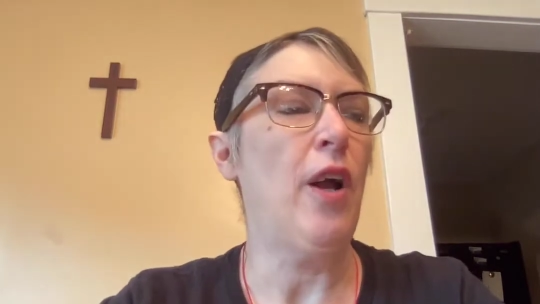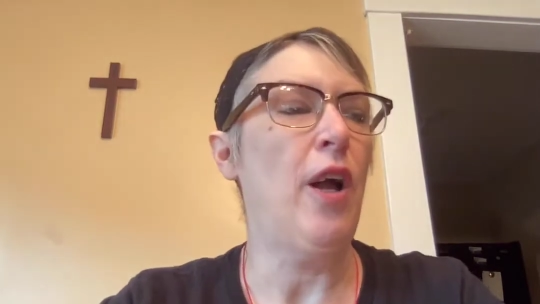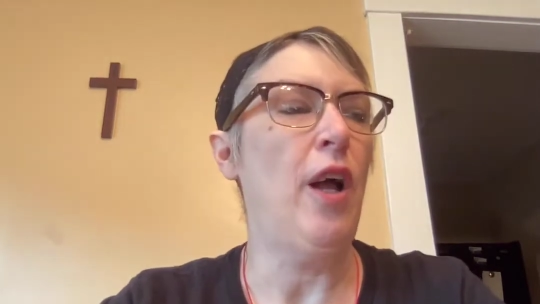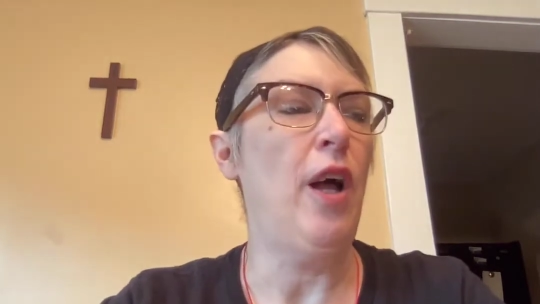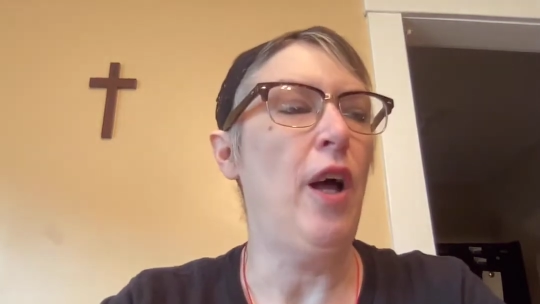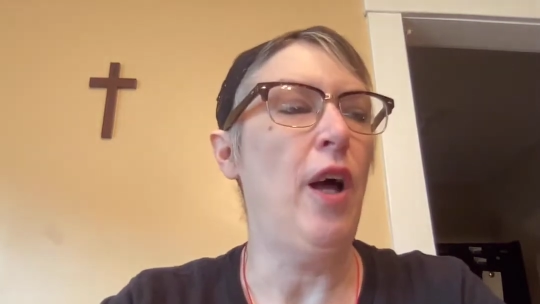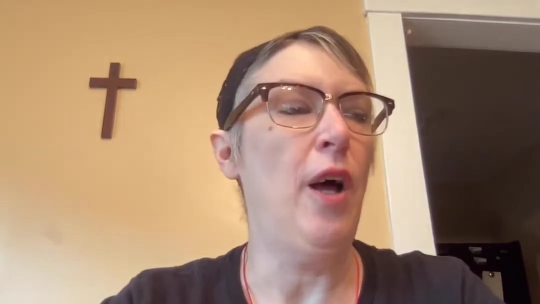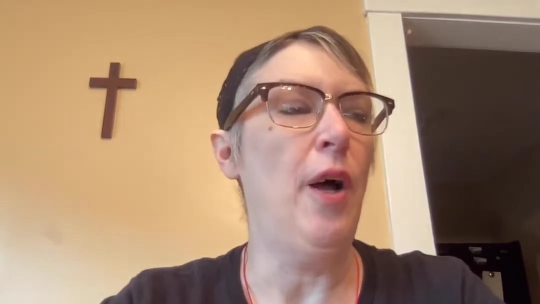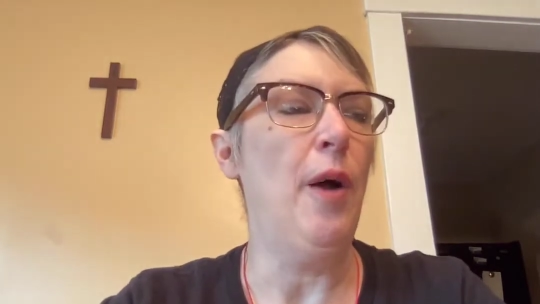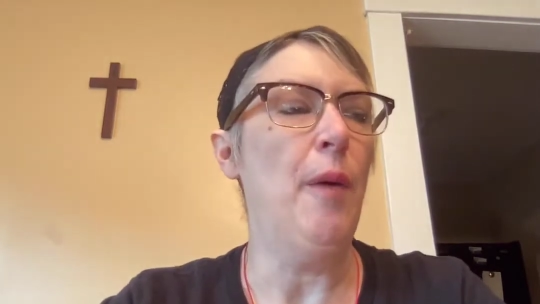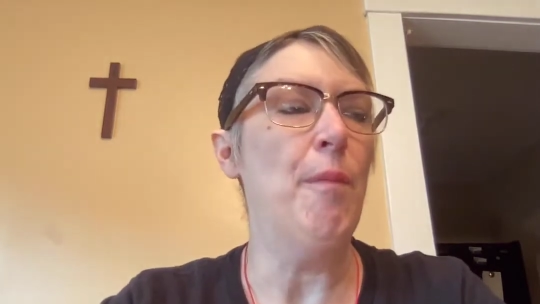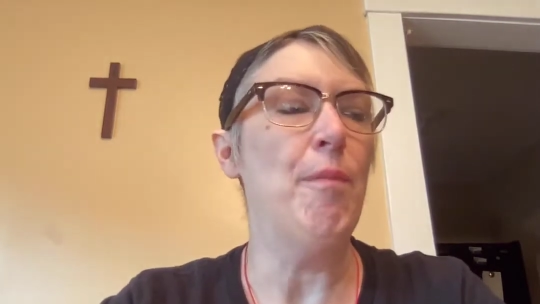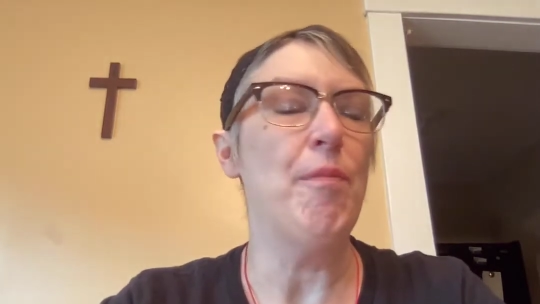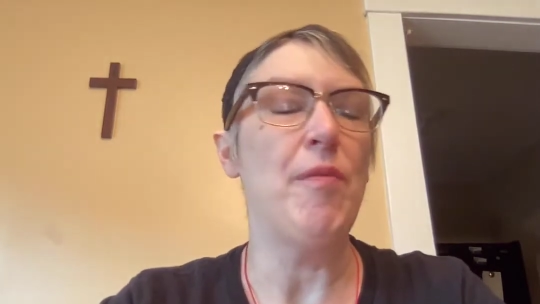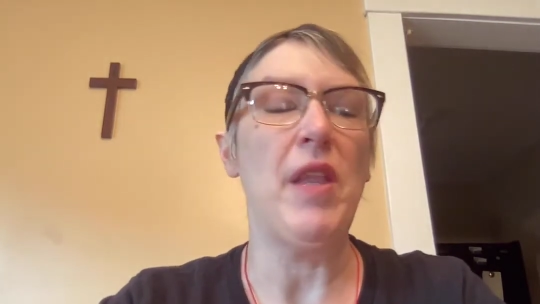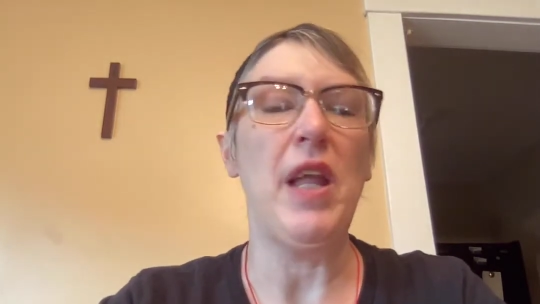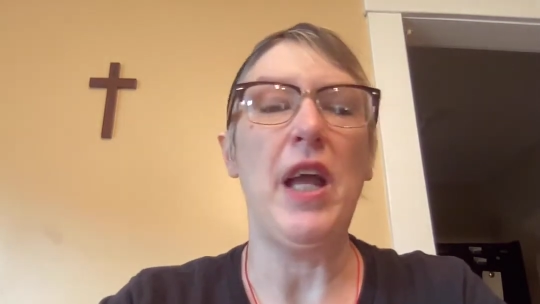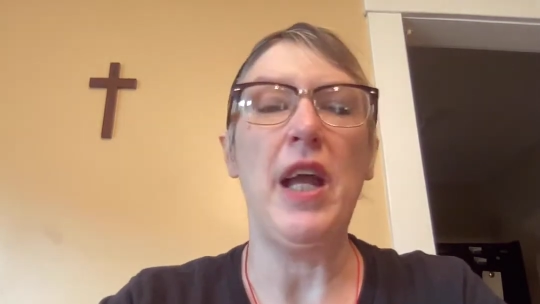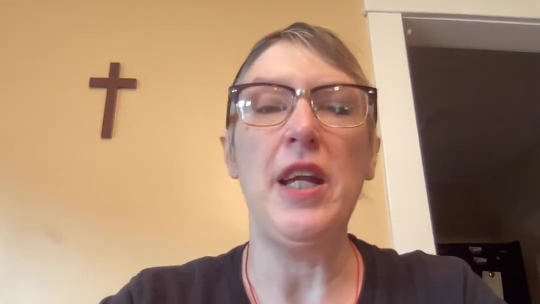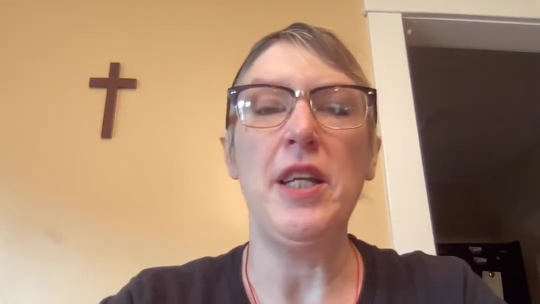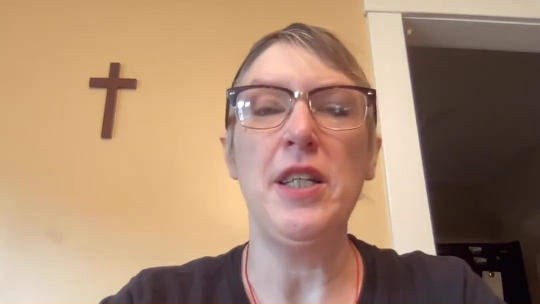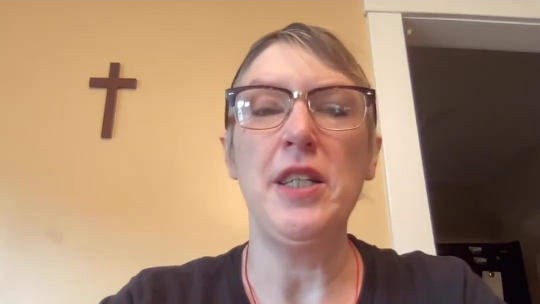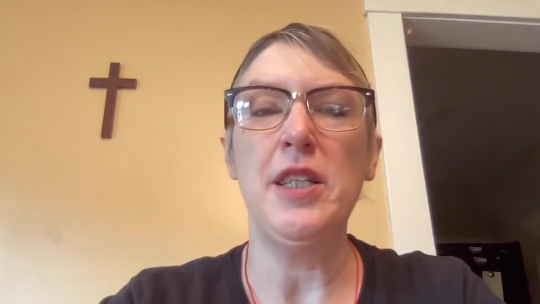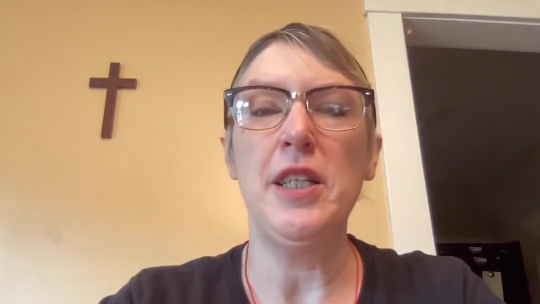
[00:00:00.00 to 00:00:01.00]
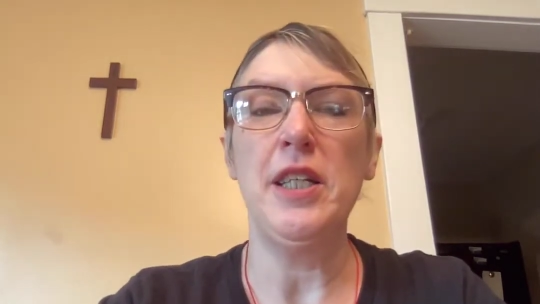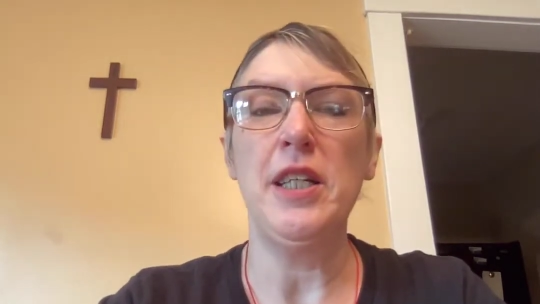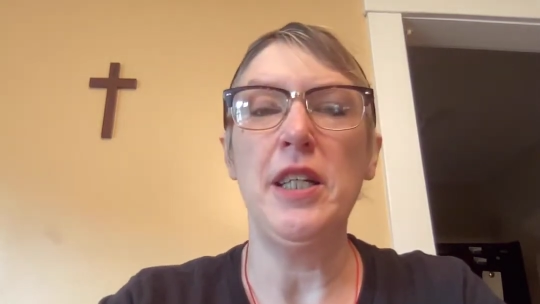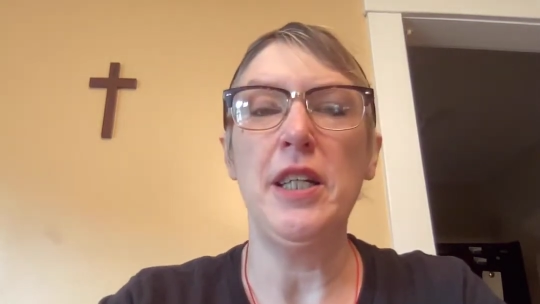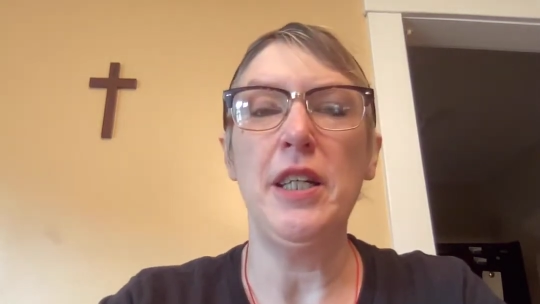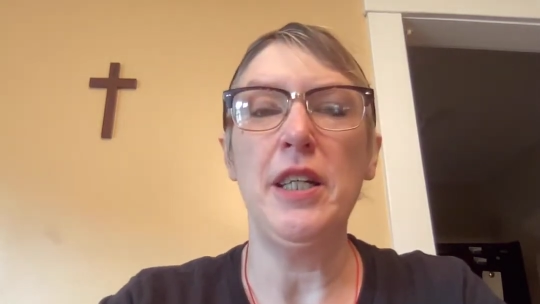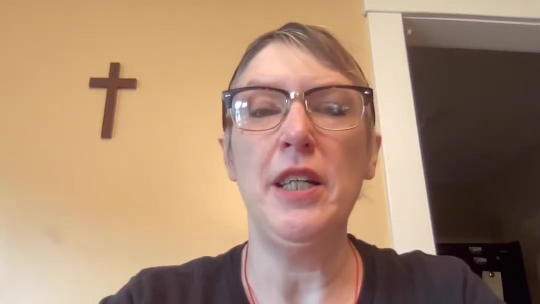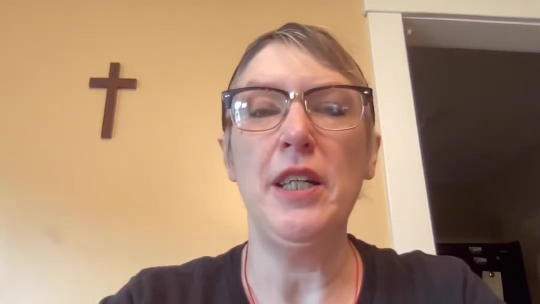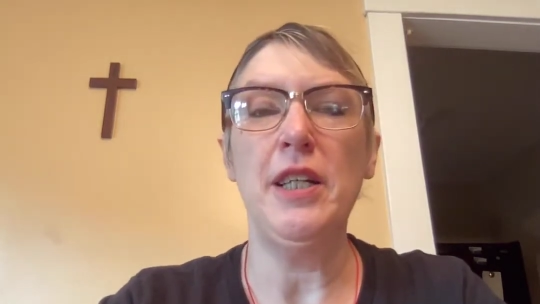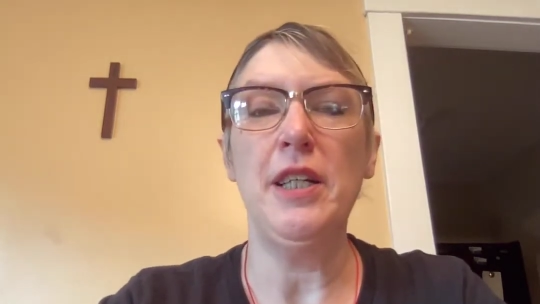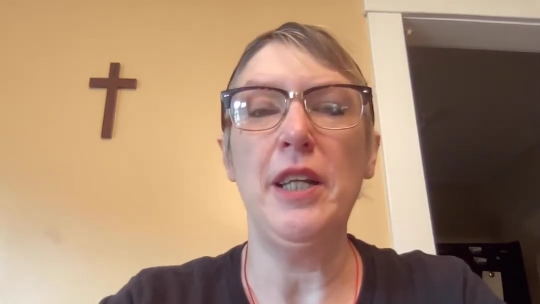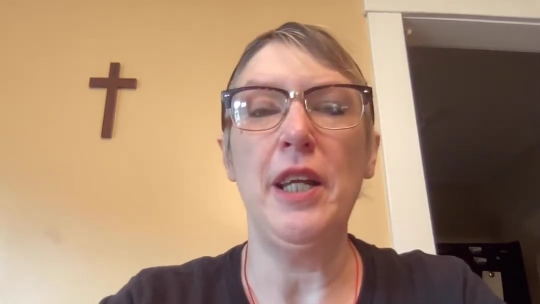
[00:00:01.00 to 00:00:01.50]
Um, I
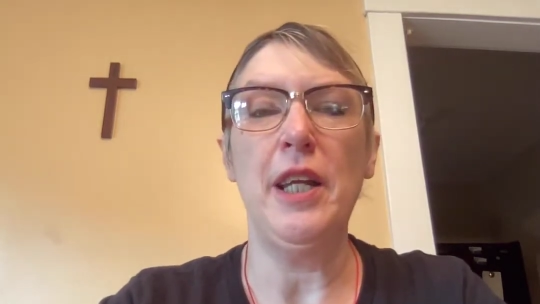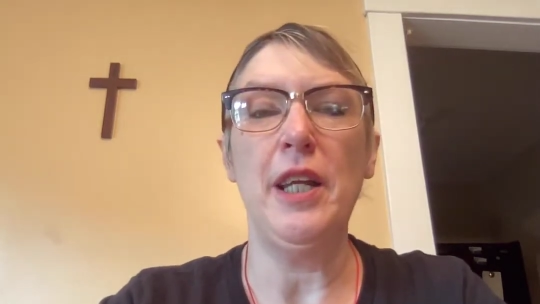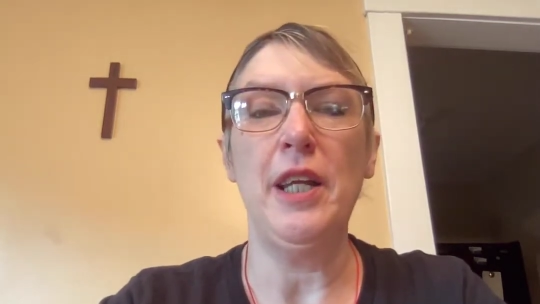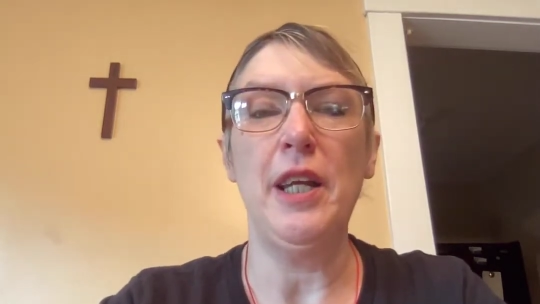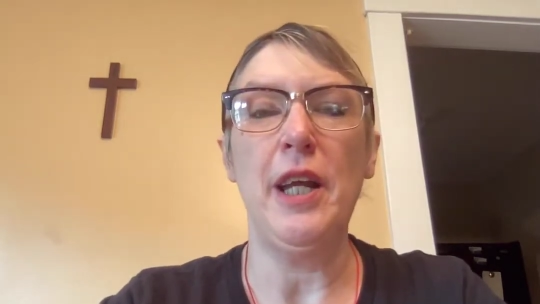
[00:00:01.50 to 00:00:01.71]
did,